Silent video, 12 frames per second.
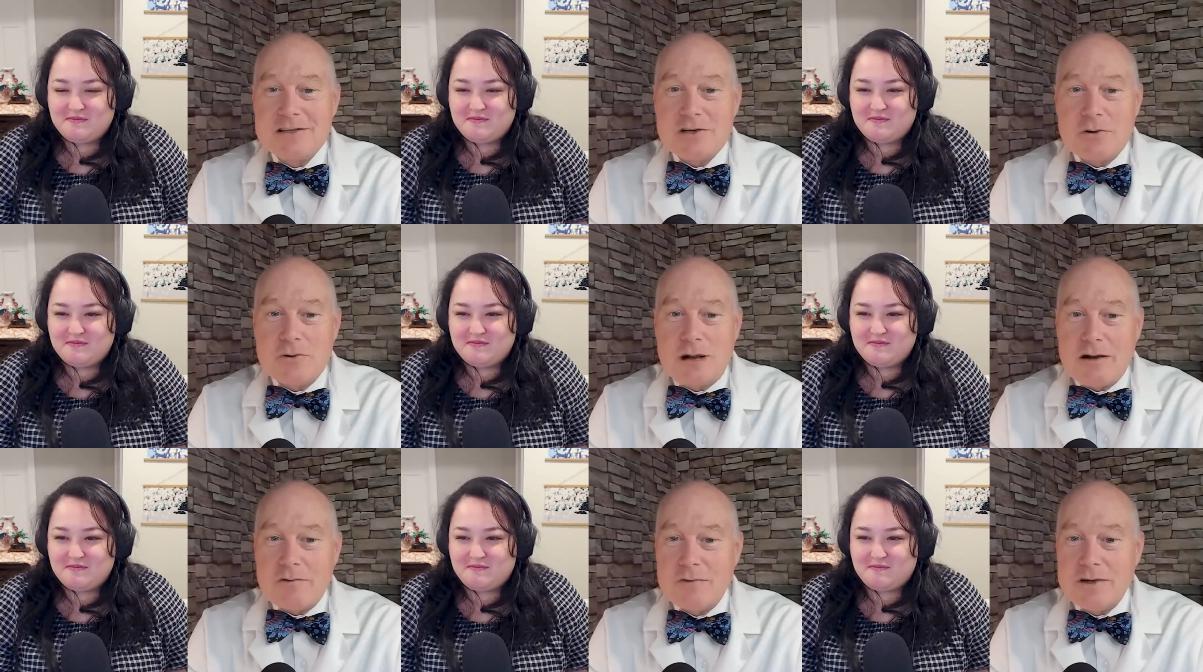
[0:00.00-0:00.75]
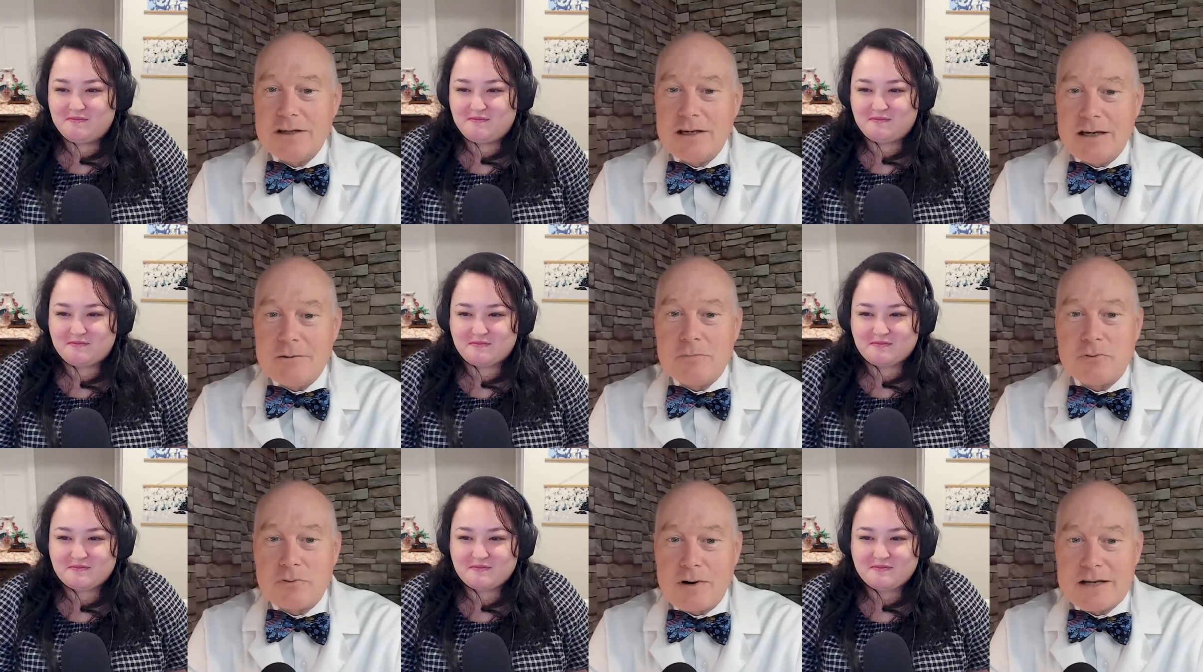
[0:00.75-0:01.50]
Speaker 1: So, not really
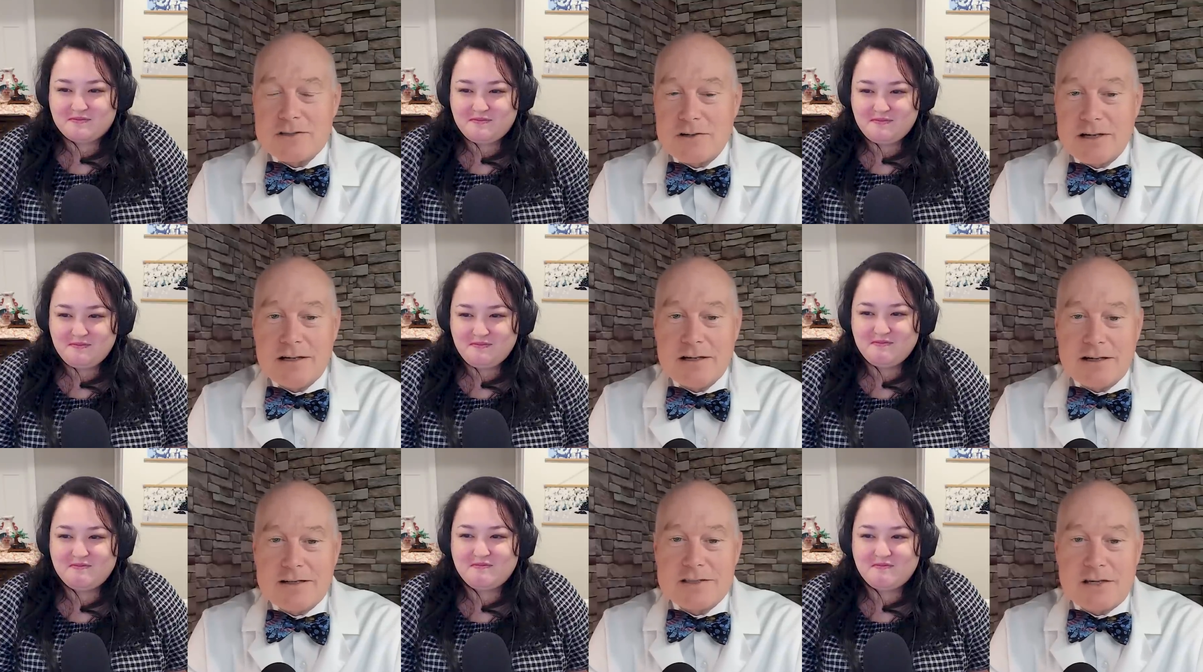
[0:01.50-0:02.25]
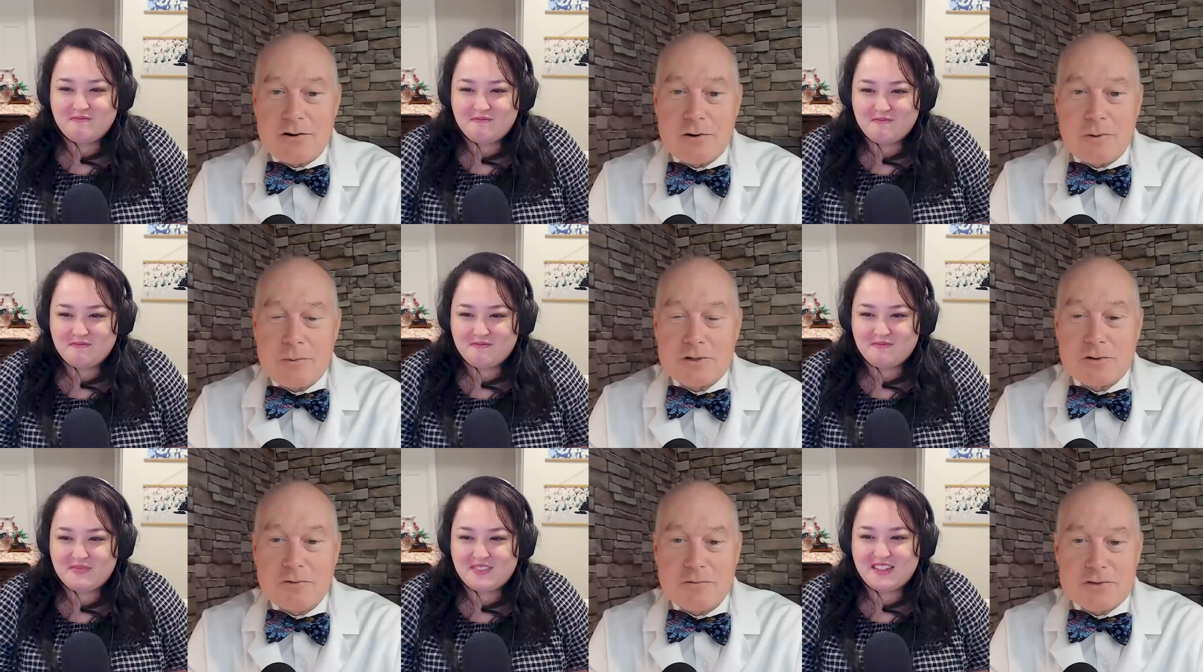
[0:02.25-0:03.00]
impressing, considering we were
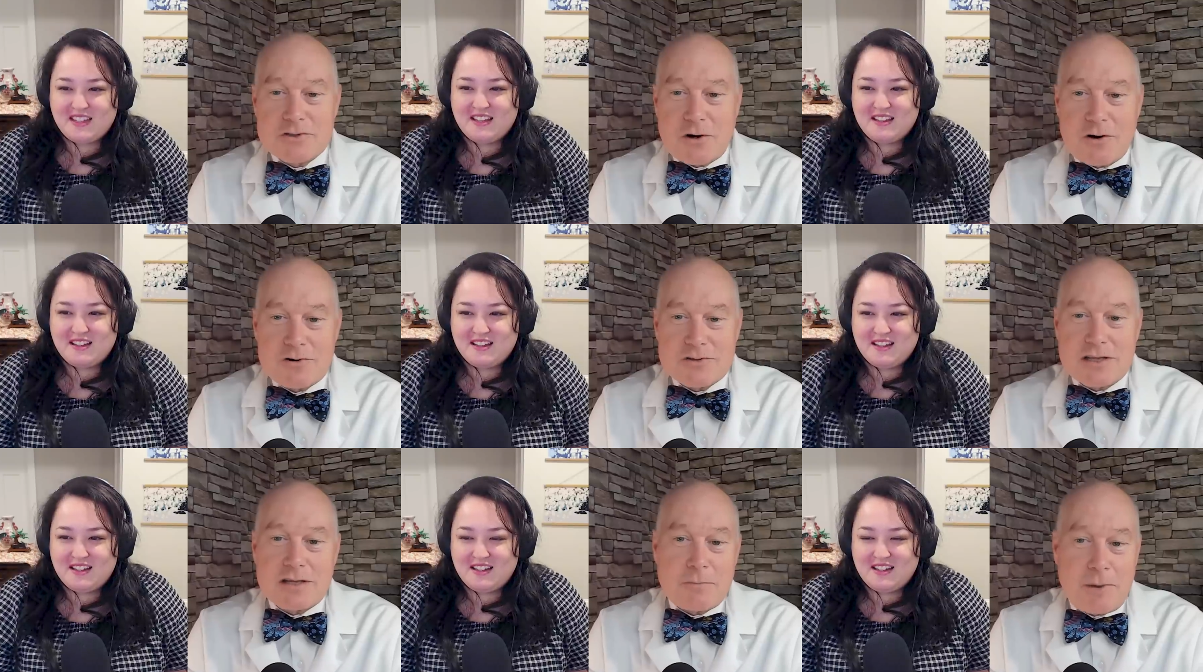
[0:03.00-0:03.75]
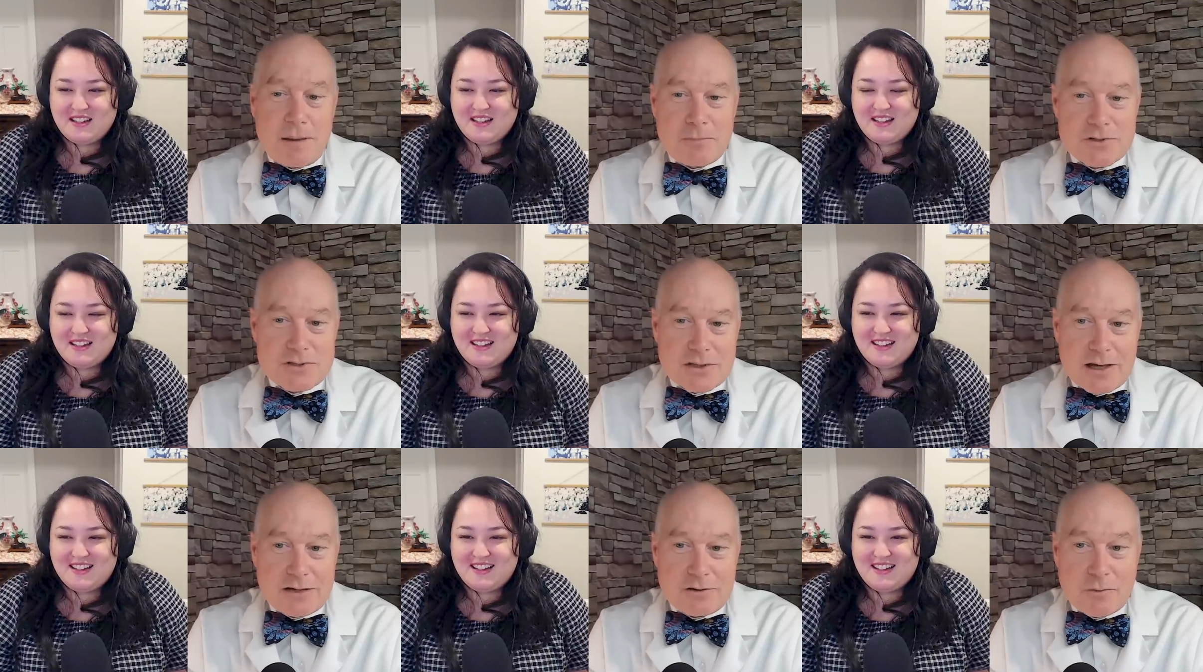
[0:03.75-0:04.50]
told for starters that the papers
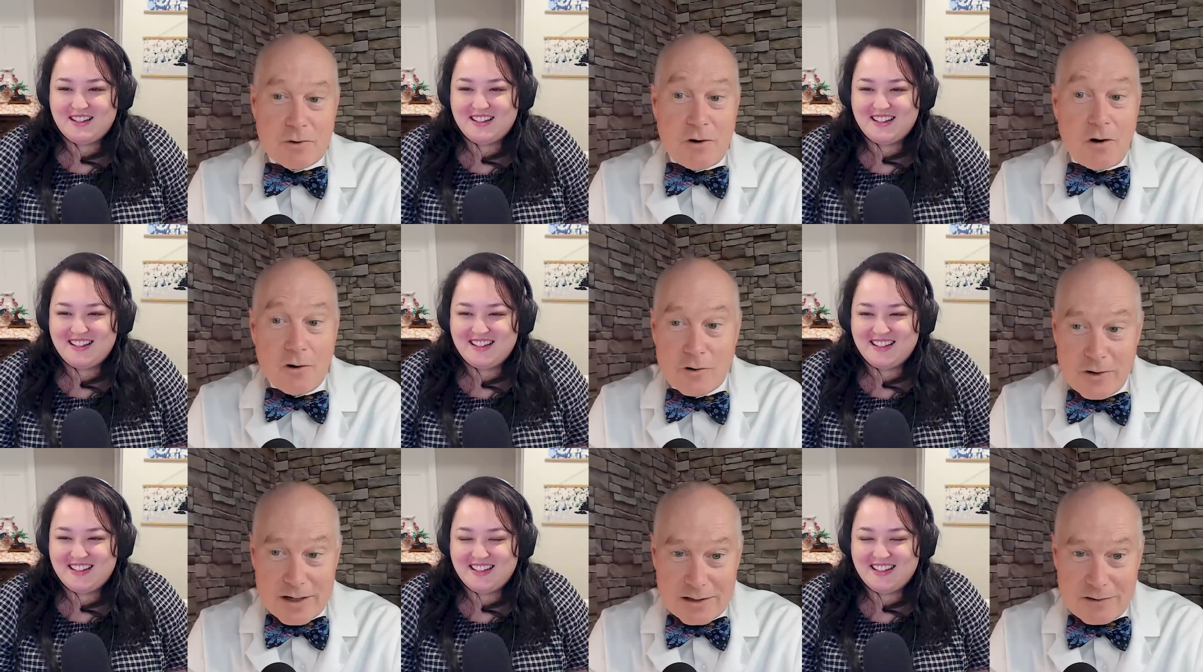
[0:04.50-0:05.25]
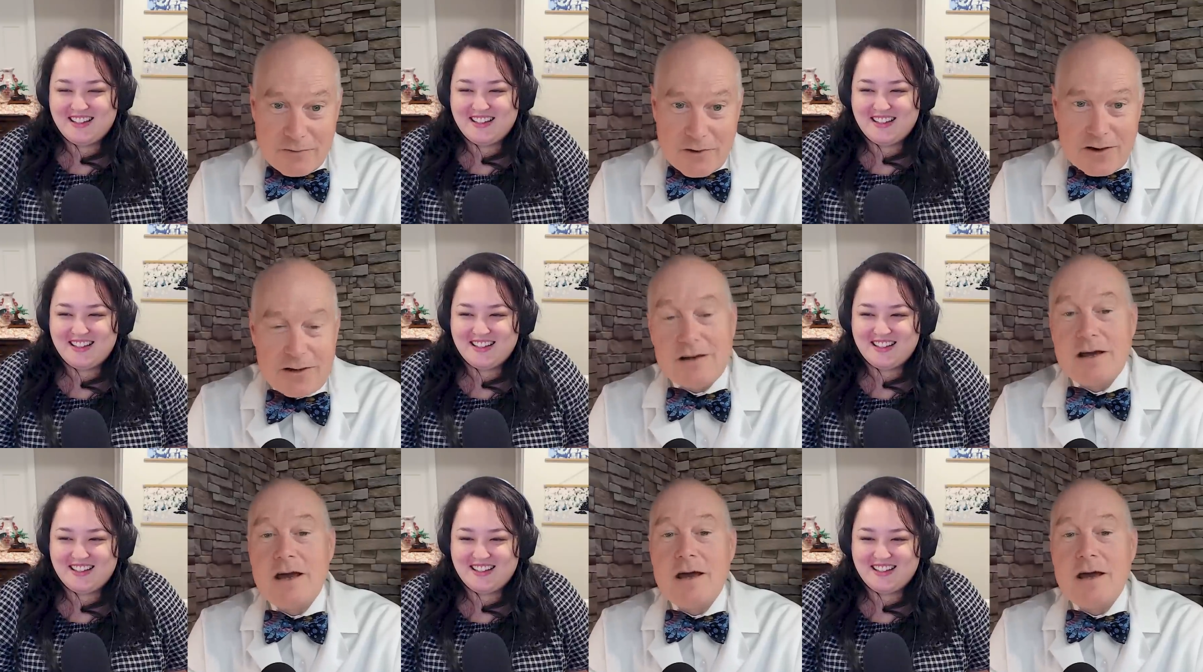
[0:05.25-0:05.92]
selected were all critically flawed.